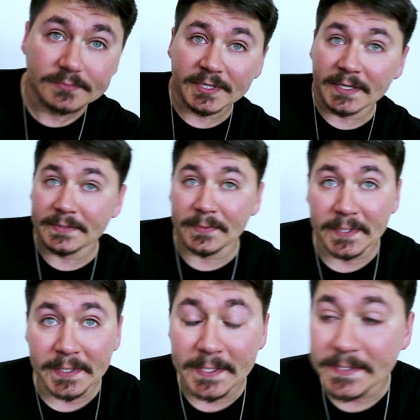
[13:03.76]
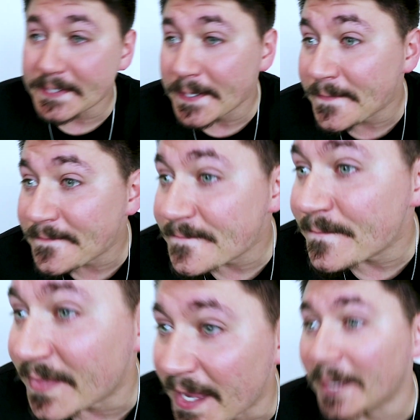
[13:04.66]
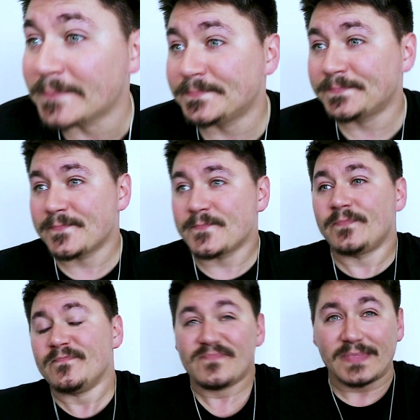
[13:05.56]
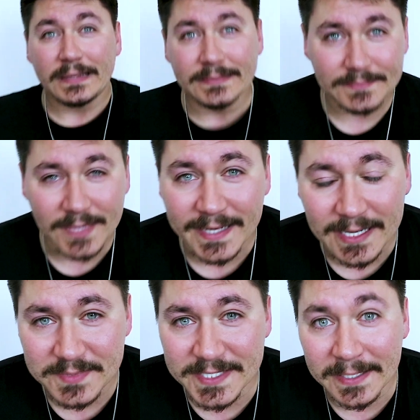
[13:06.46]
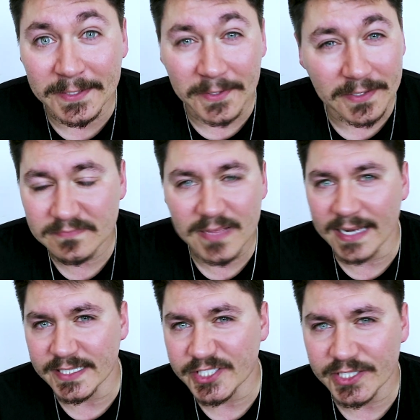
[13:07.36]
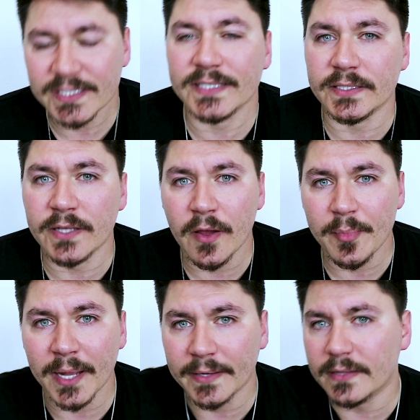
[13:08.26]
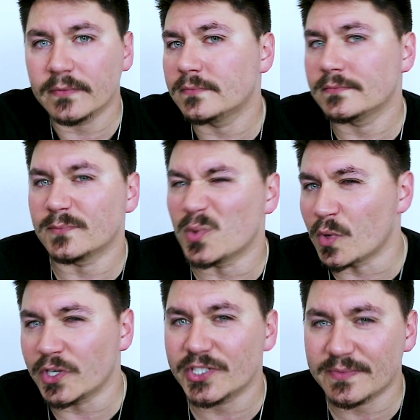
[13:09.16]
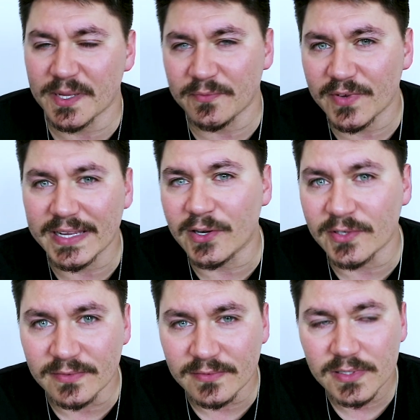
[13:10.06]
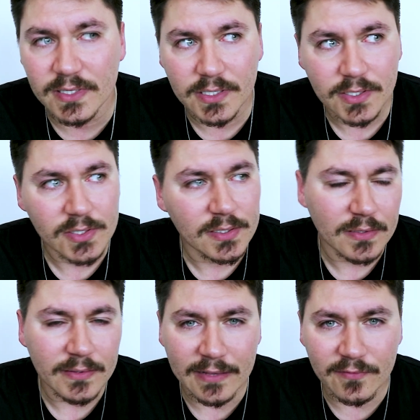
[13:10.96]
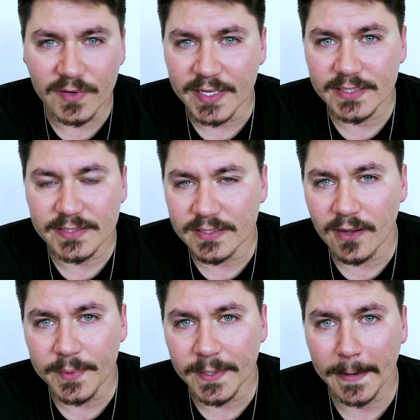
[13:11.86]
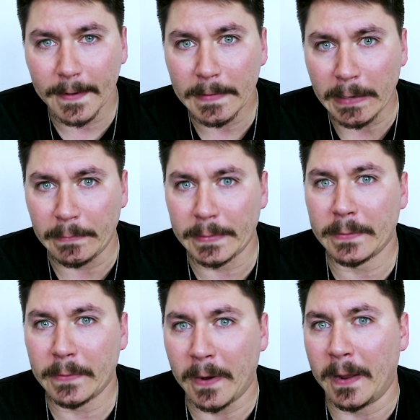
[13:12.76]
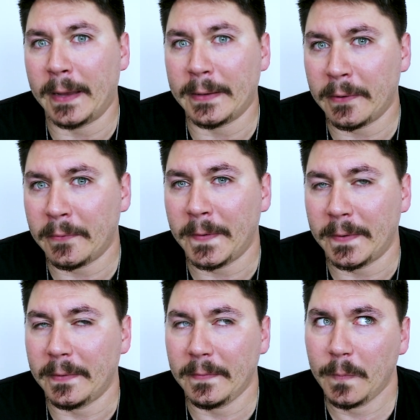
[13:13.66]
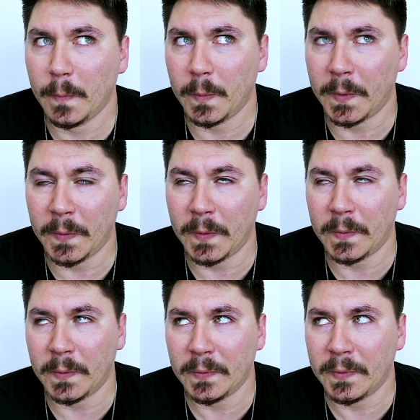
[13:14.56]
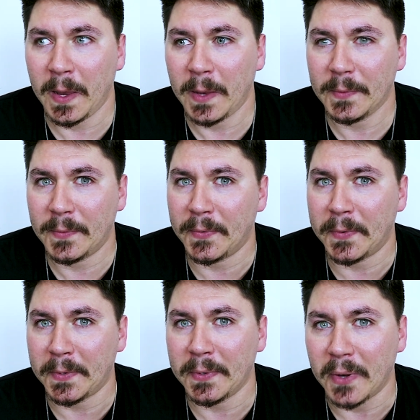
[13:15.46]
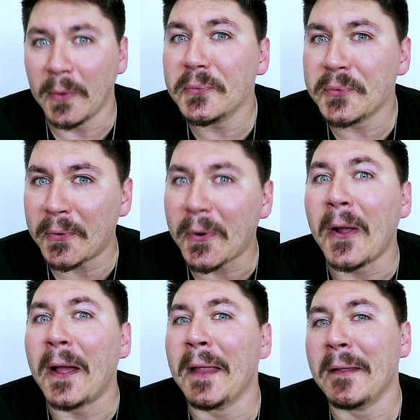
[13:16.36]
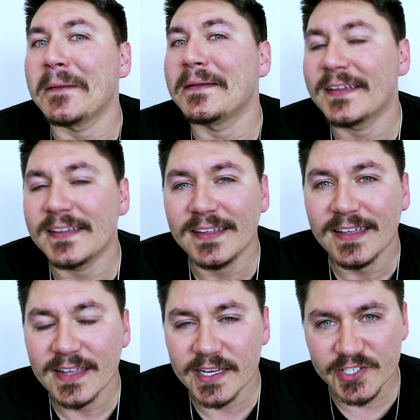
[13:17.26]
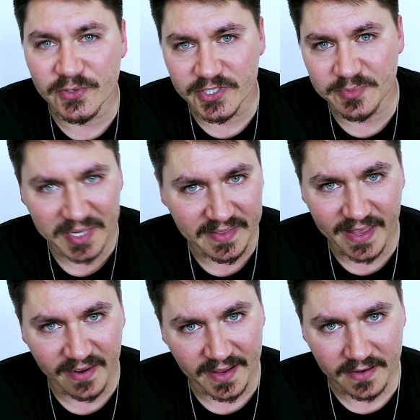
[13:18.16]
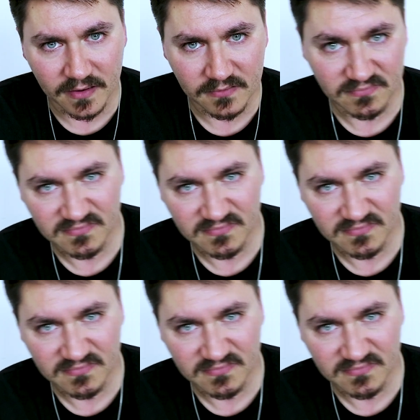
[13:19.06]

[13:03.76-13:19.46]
But it is what it is. Yeah. I get upset a lot. Alice just doesn't know about it. We'll watch something on Netflix and I'll be like, "Don't cry, Karen. This is a sad scene, don't cry." And she'll just be there like,